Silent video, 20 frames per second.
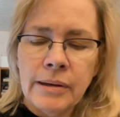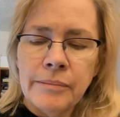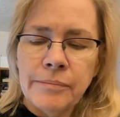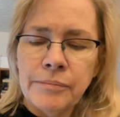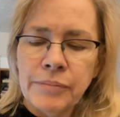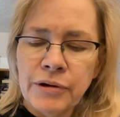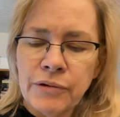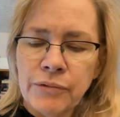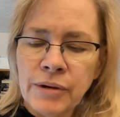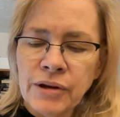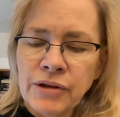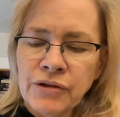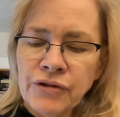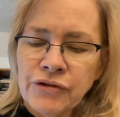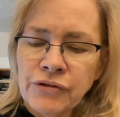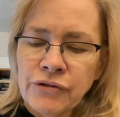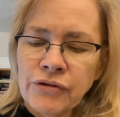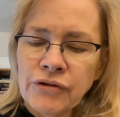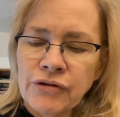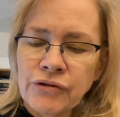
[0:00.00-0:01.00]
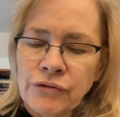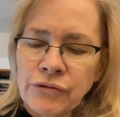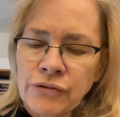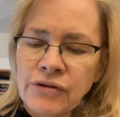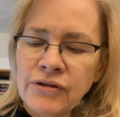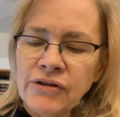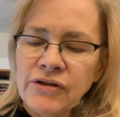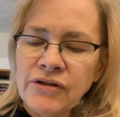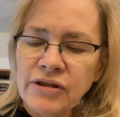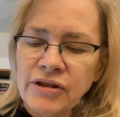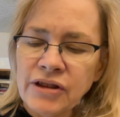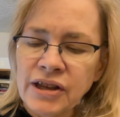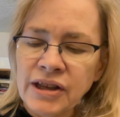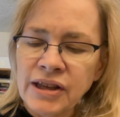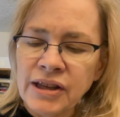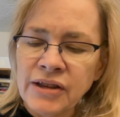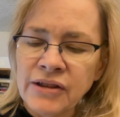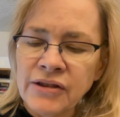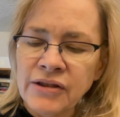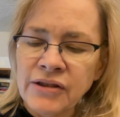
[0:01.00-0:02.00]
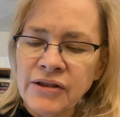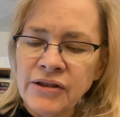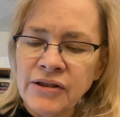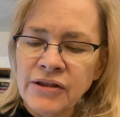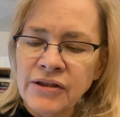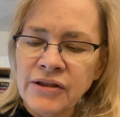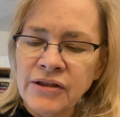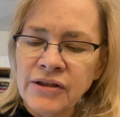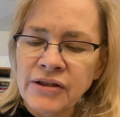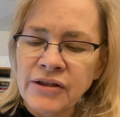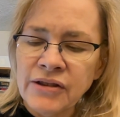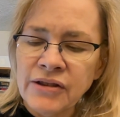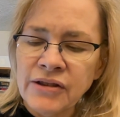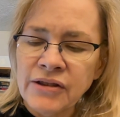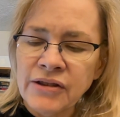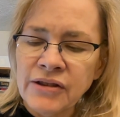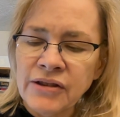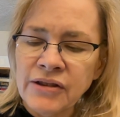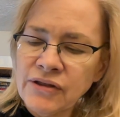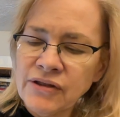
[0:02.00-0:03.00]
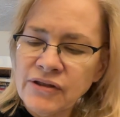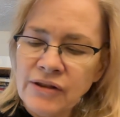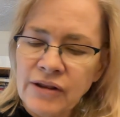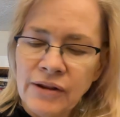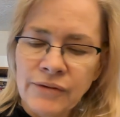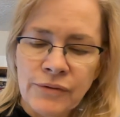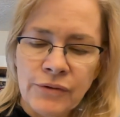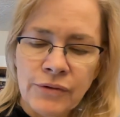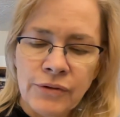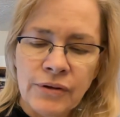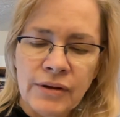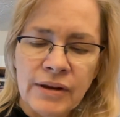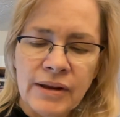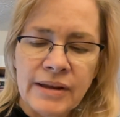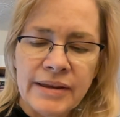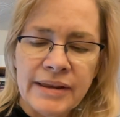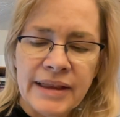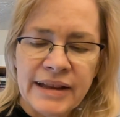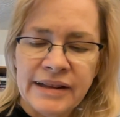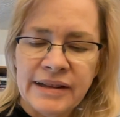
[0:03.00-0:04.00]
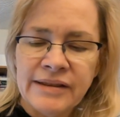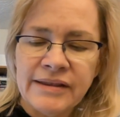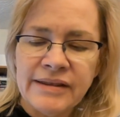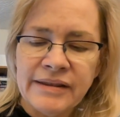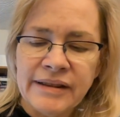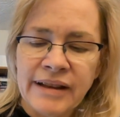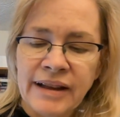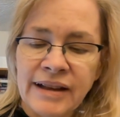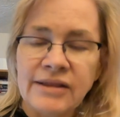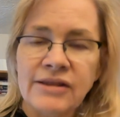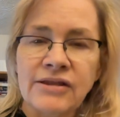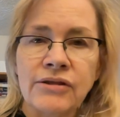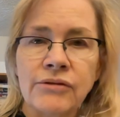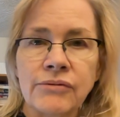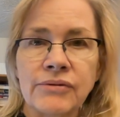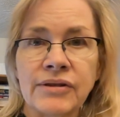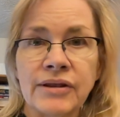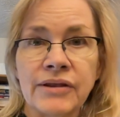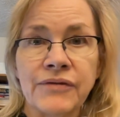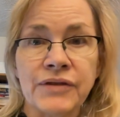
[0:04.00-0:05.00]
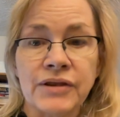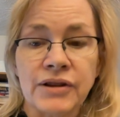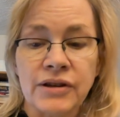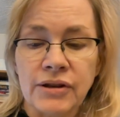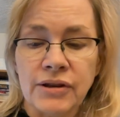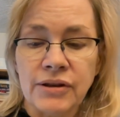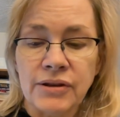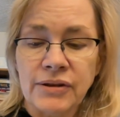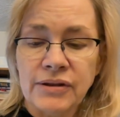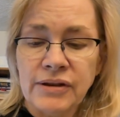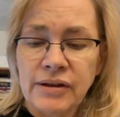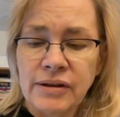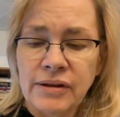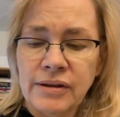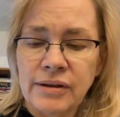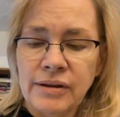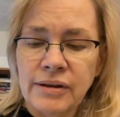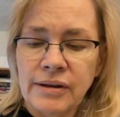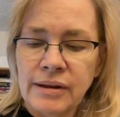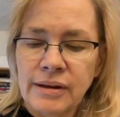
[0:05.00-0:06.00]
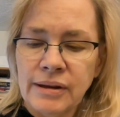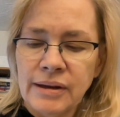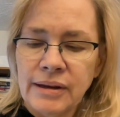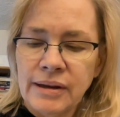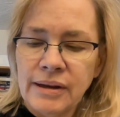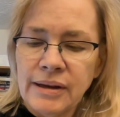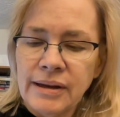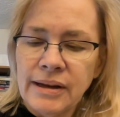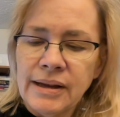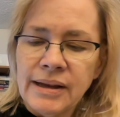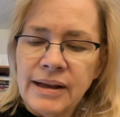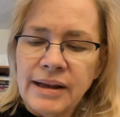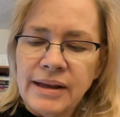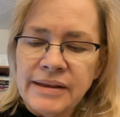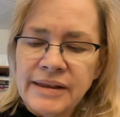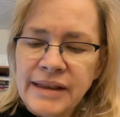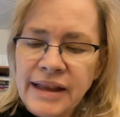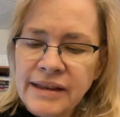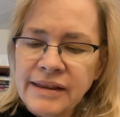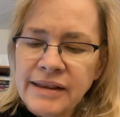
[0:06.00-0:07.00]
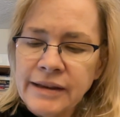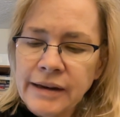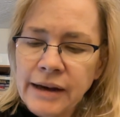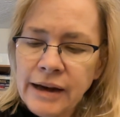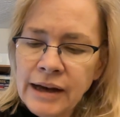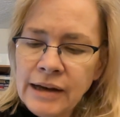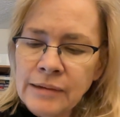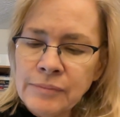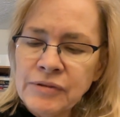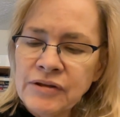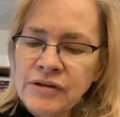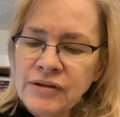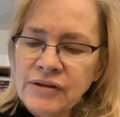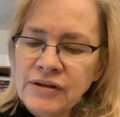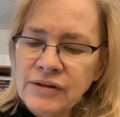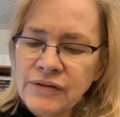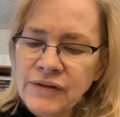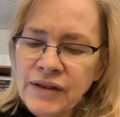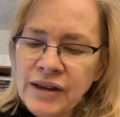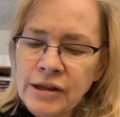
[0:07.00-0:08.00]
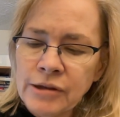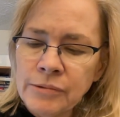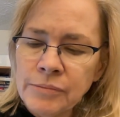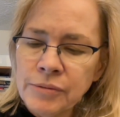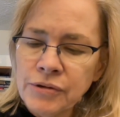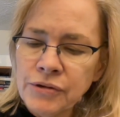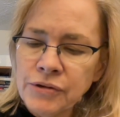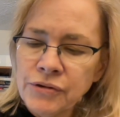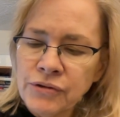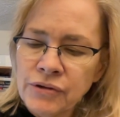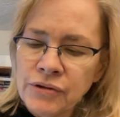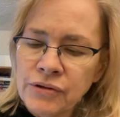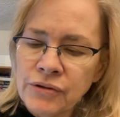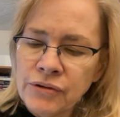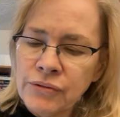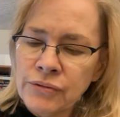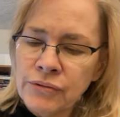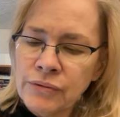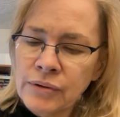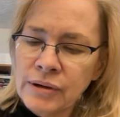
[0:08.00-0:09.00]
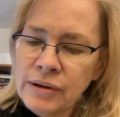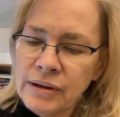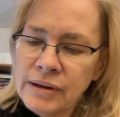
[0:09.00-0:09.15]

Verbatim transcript: But once you choose to lead, you'll also discover that it's not so difficult, that the options available to you